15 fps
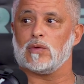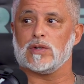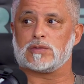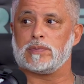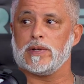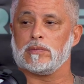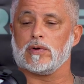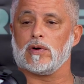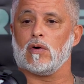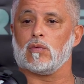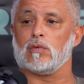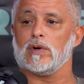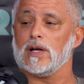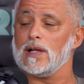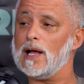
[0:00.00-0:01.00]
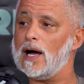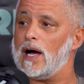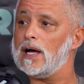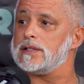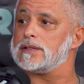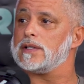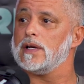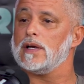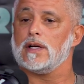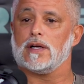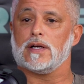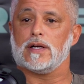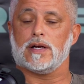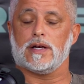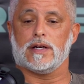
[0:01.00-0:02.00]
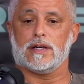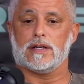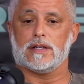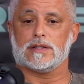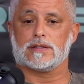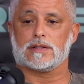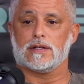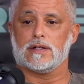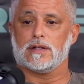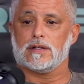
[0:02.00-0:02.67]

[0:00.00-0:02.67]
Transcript: Which people don't realize is,